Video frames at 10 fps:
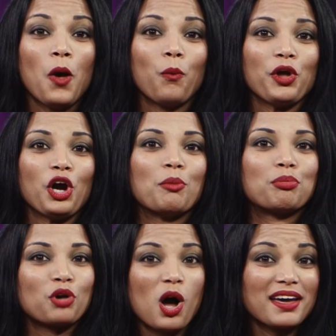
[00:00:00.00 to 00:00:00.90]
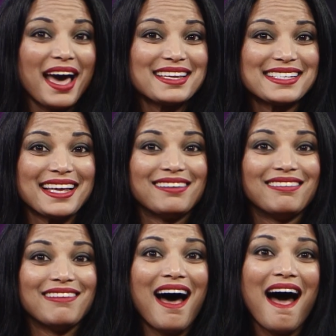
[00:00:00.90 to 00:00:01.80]
We are
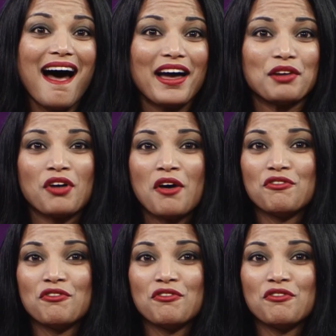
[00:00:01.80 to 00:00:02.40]
broadcasting live